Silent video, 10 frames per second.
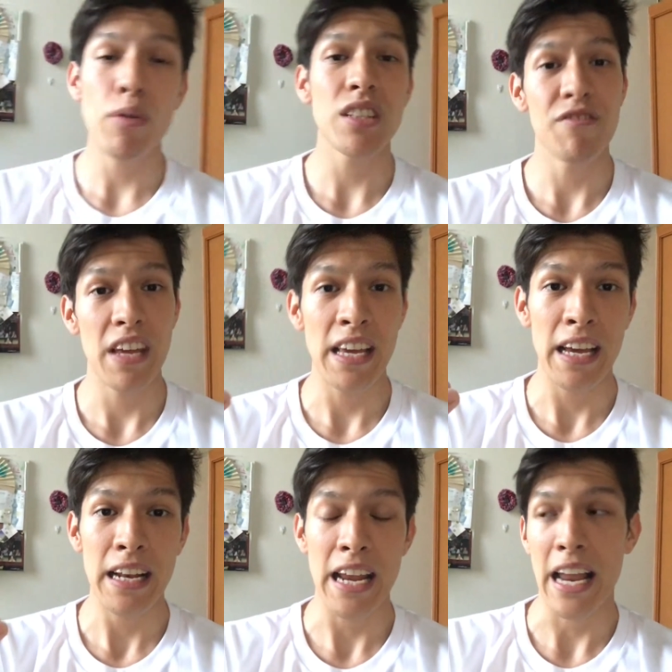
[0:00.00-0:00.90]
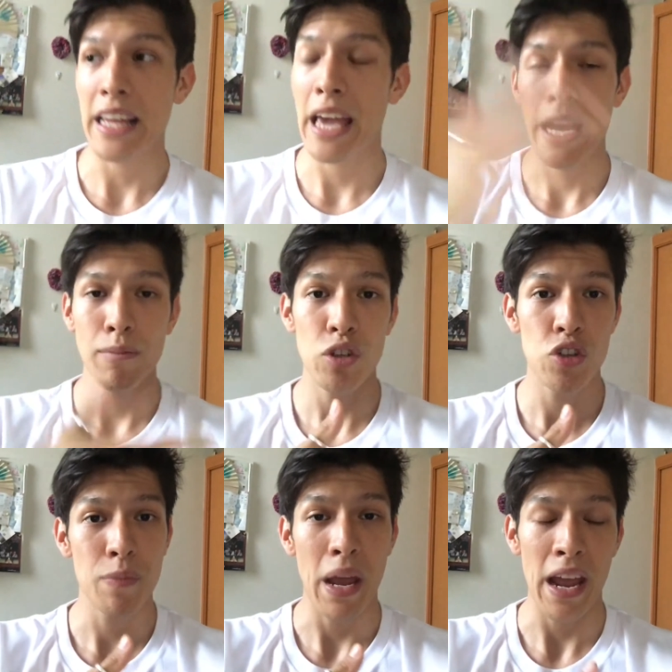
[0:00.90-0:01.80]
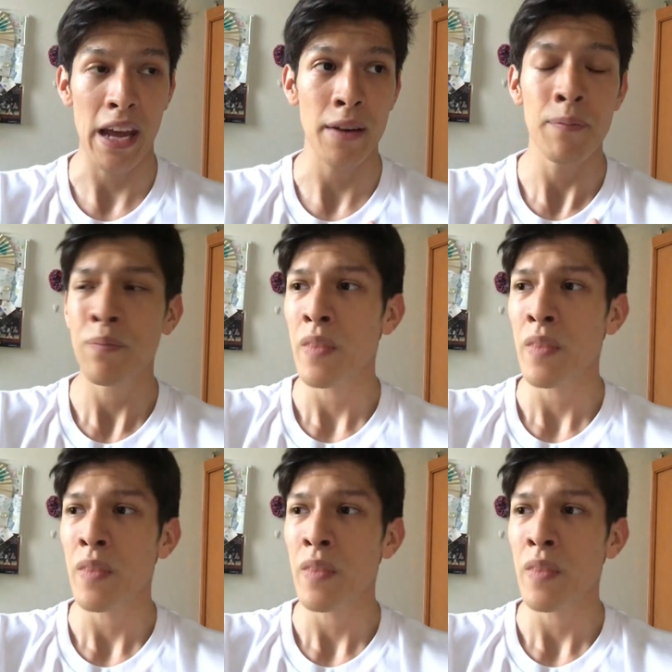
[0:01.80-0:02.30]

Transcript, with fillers: was a vegan and I came to Japan,